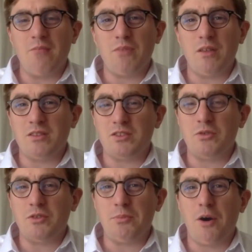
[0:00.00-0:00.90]
as
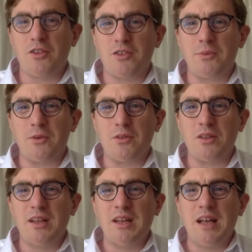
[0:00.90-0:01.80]
soon as possible,
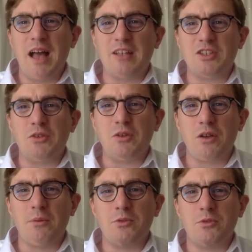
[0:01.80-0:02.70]
so you can
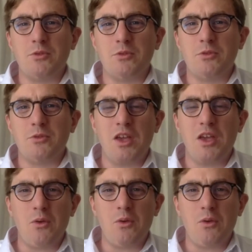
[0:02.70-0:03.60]
come to a
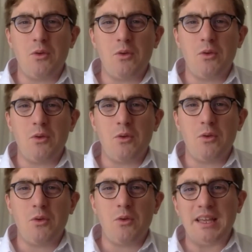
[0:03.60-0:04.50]
view on whether
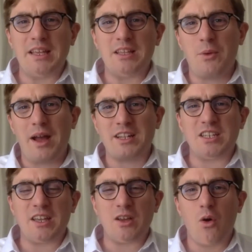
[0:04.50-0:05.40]
you will need to actually
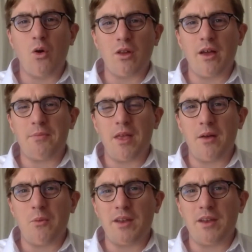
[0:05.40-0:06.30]
call a
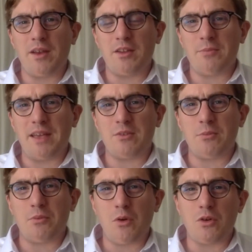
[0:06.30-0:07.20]
witness based
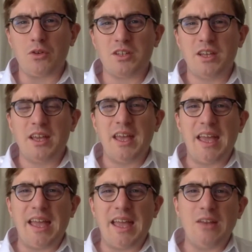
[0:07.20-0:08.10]
abroad
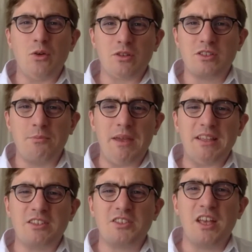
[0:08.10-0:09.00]
in order to
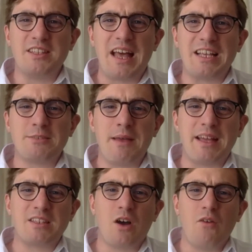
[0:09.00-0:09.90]
meet a certain
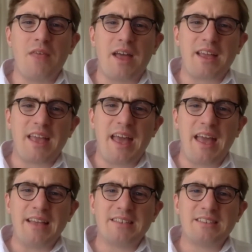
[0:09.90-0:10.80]
aspect of that
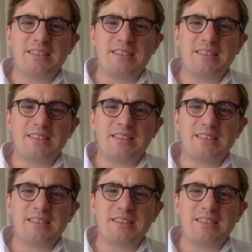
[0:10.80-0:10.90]
case.